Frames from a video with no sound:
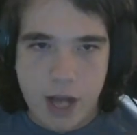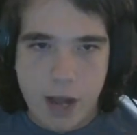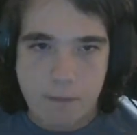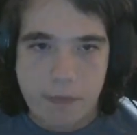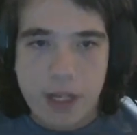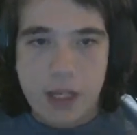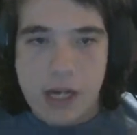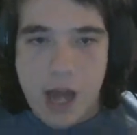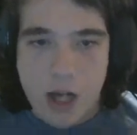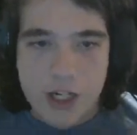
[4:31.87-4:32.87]
out.
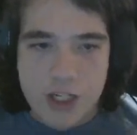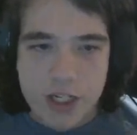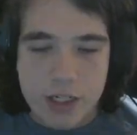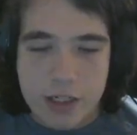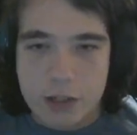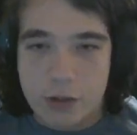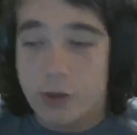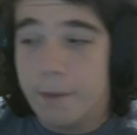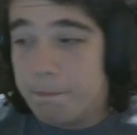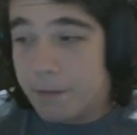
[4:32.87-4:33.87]
Now I just need
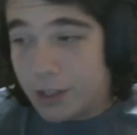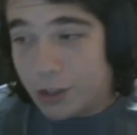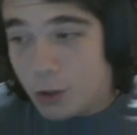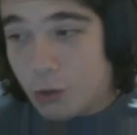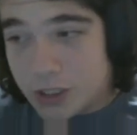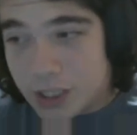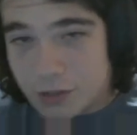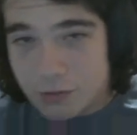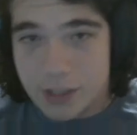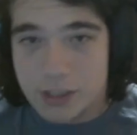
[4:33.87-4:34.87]
to use
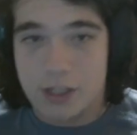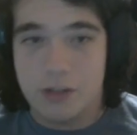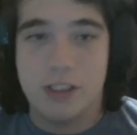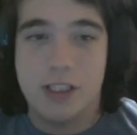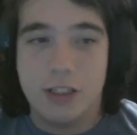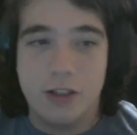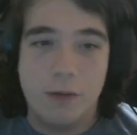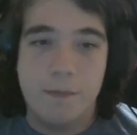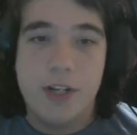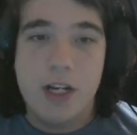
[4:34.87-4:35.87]
this redstone signal